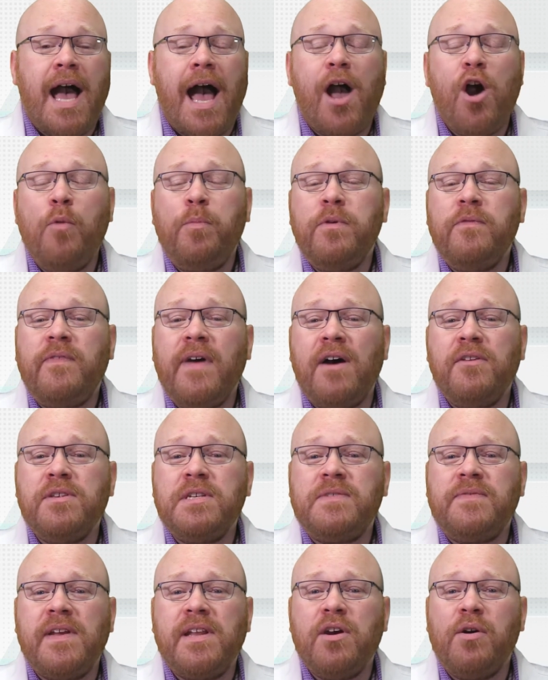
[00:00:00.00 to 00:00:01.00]
I hope you found
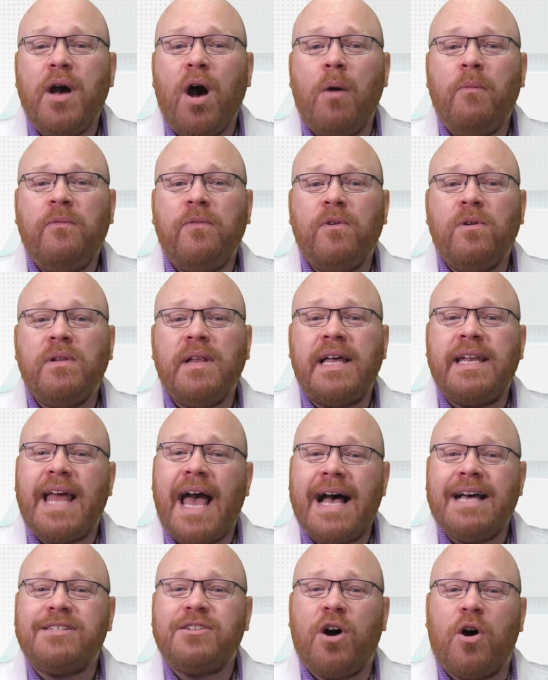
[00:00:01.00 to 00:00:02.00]
this video helpful, and
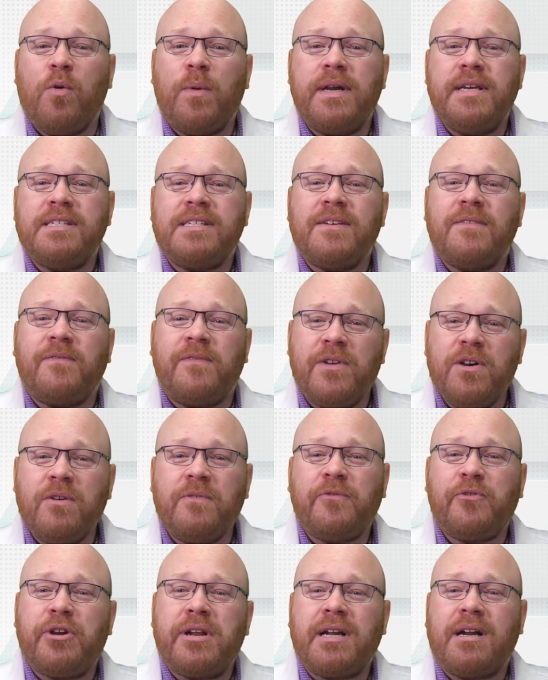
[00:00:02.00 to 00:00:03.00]
as always, feel
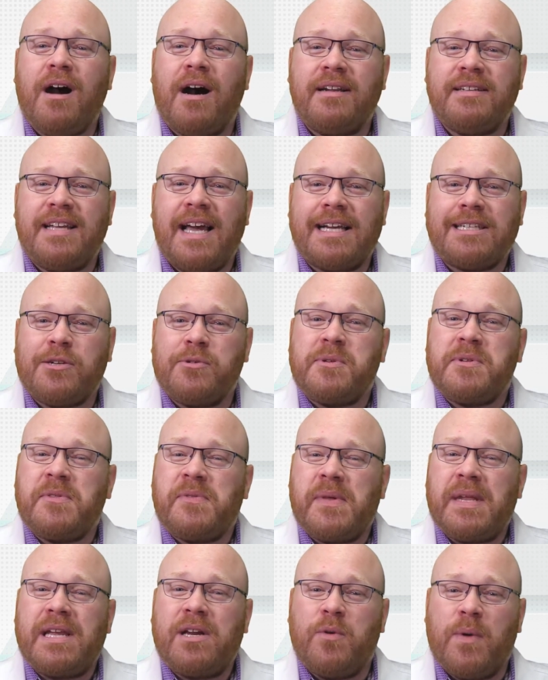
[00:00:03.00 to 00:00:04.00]
free to contact us
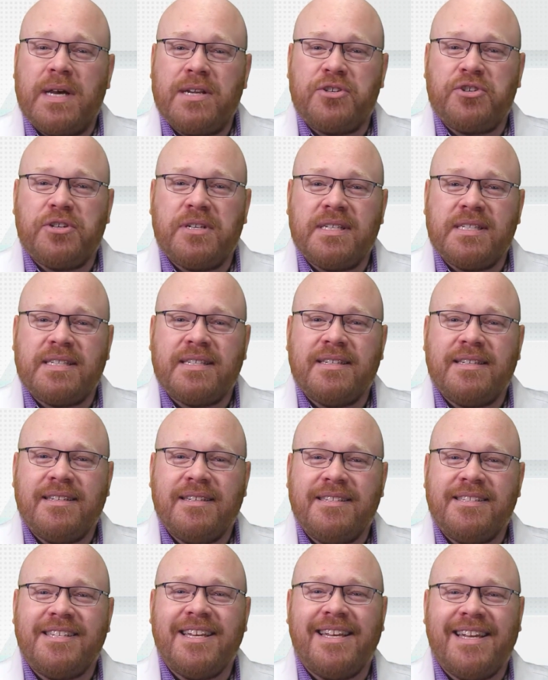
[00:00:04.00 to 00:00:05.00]
with any questions.
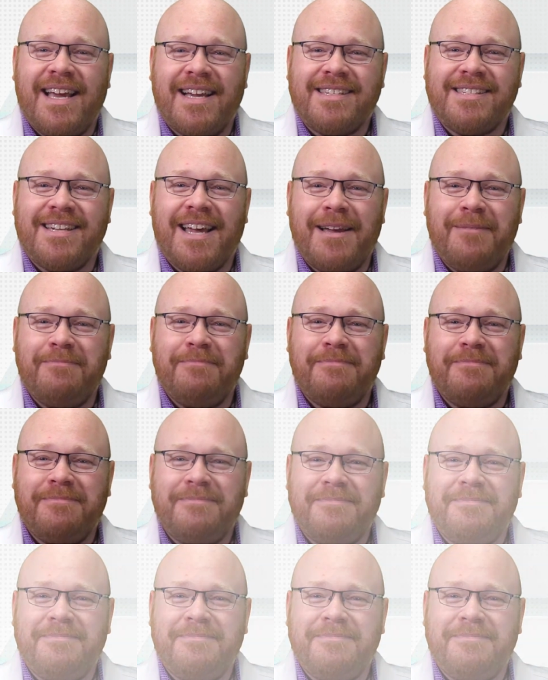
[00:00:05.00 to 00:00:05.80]
See you next time.